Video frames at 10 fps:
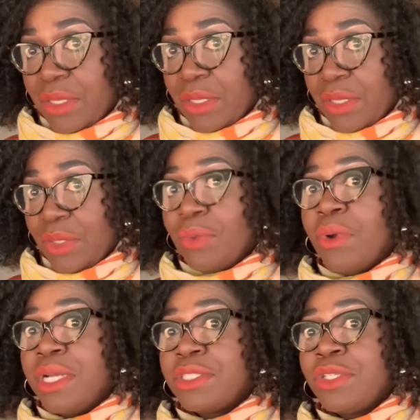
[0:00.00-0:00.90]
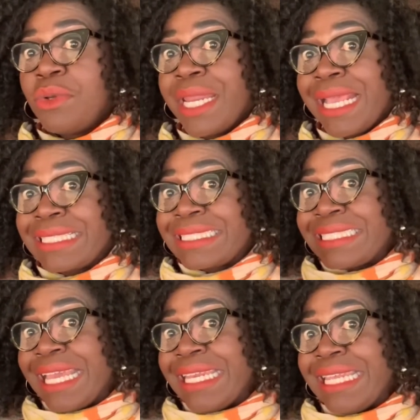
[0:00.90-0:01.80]
You want to do an
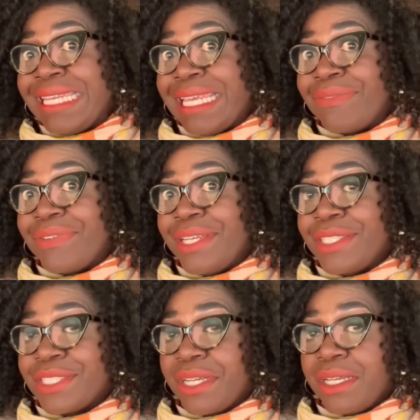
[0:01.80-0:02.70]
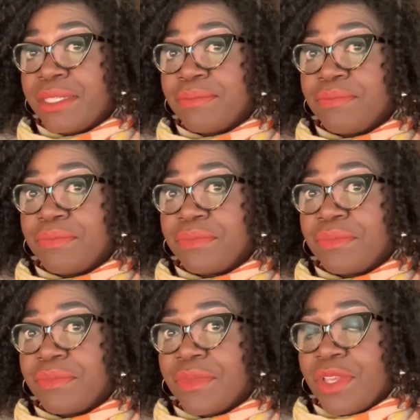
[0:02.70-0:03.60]
extended definition.
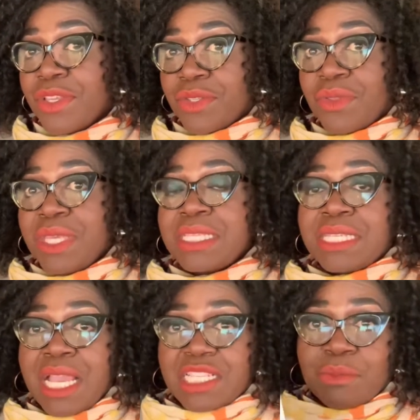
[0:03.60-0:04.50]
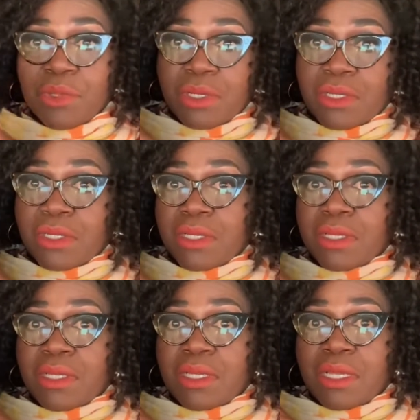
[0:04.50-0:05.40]
So this textbook
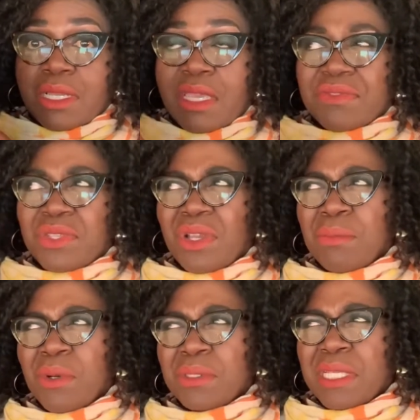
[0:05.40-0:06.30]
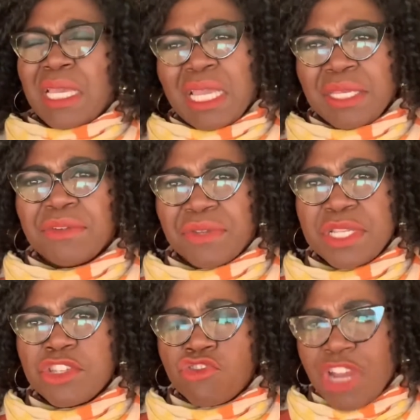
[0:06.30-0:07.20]
gives you about 8 different
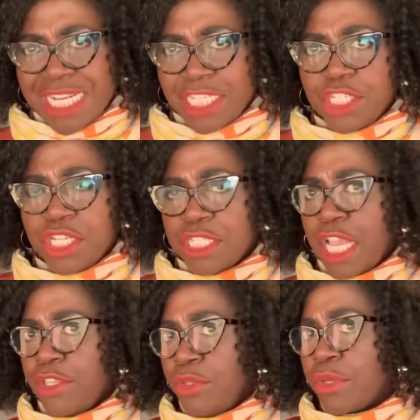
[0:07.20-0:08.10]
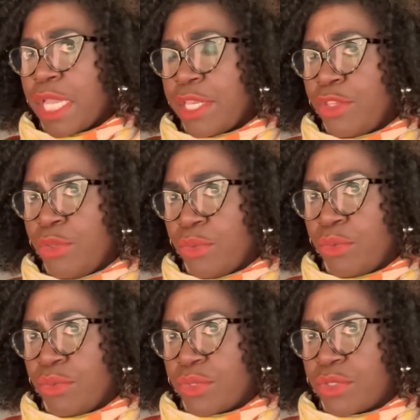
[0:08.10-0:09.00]
strategies that you can
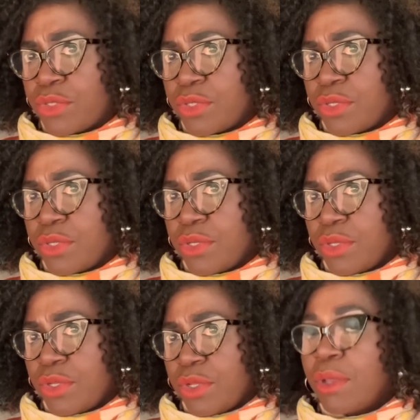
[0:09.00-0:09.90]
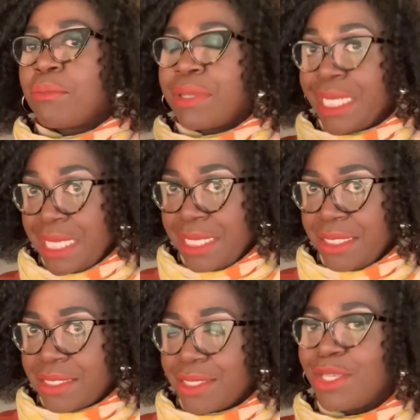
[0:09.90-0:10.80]
use.
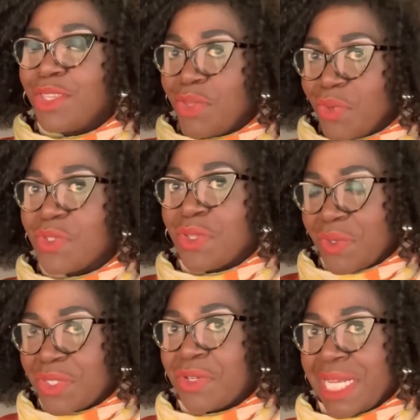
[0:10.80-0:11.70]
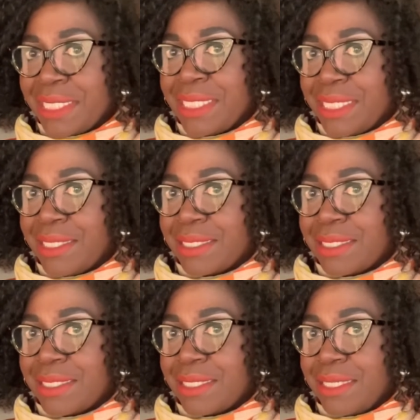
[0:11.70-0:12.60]
Please use those
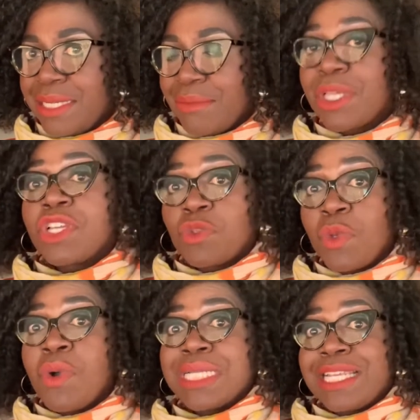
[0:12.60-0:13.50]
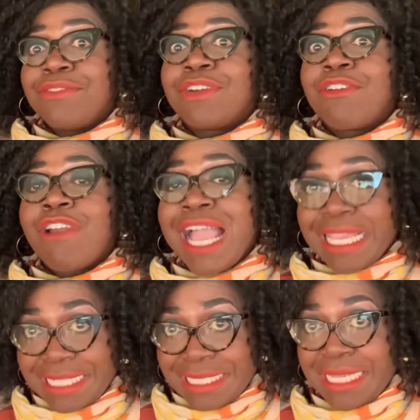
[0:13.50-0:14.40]
strategies, because we want a
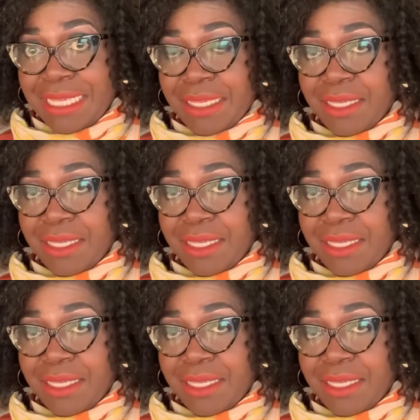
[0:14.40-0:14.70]
variety.